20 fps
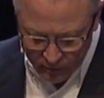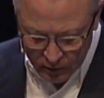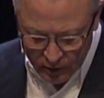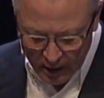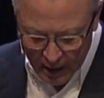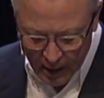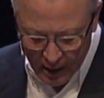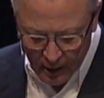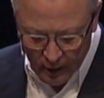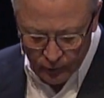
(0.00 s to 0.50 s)

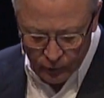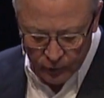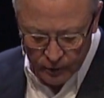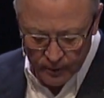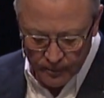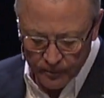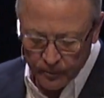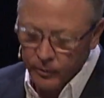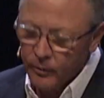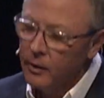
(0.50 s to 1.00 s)

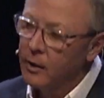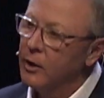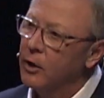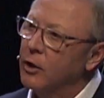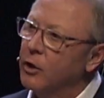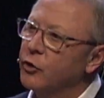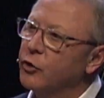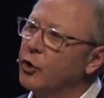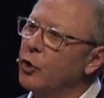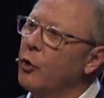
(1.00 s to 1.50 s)
themselves
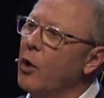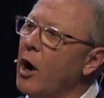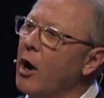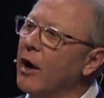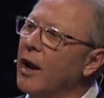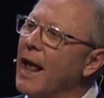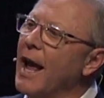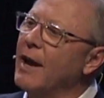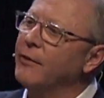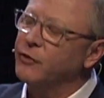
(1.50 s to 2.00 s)
through
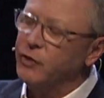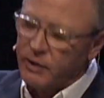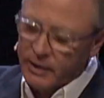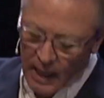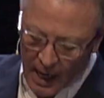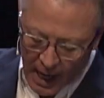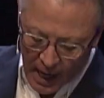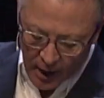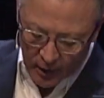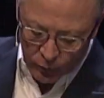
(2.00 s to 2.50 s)
our
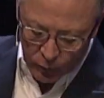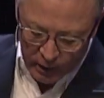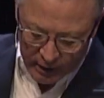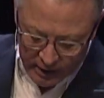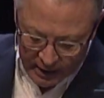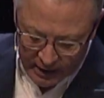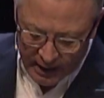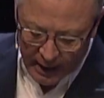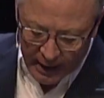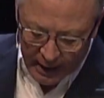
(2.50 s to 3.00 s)
lifestyle. We
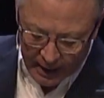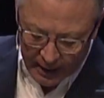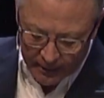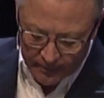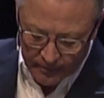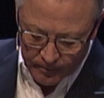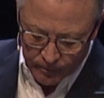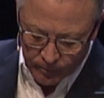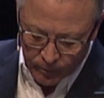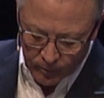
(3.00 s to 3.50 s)
see it.
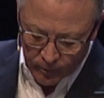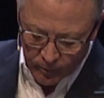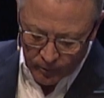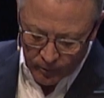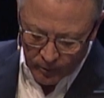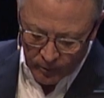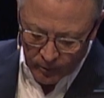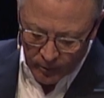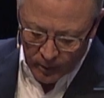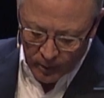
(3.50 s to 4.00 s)

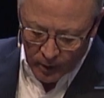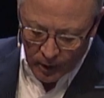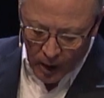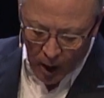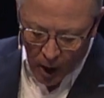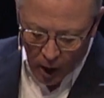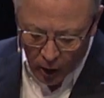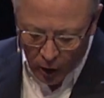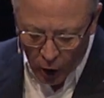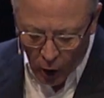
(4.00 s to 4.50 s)

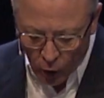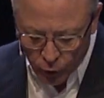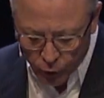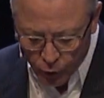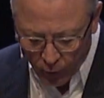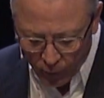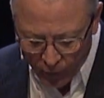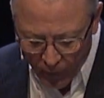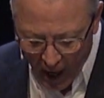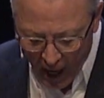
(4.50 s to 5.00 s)
Our
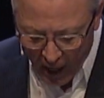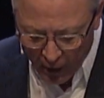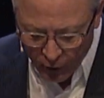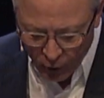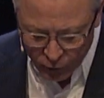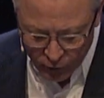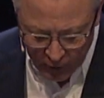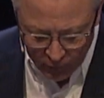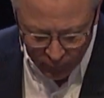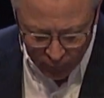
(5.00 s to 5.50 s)
cultural
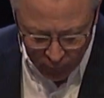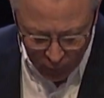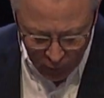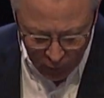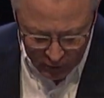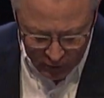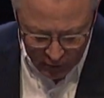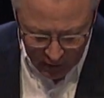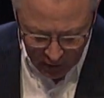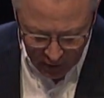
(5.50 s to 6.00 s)
values
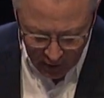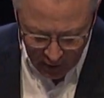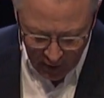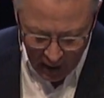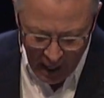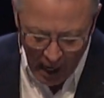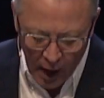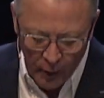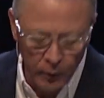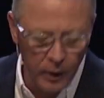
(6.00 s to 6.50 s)
influence
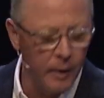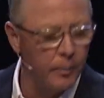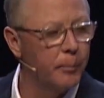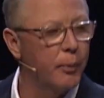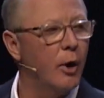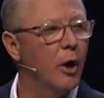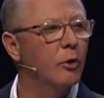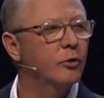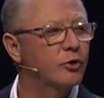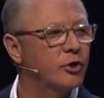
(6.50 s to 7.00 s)
how we
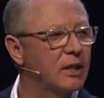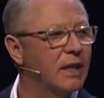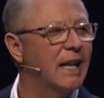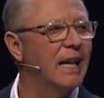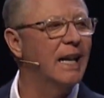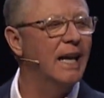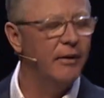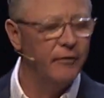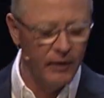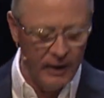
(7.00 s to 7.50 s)
approach
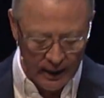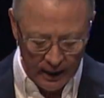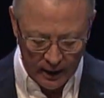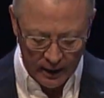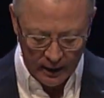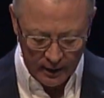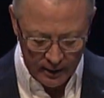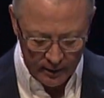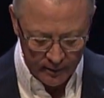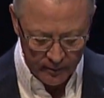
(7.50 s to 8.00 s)

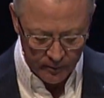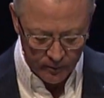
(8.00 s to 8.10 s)
living.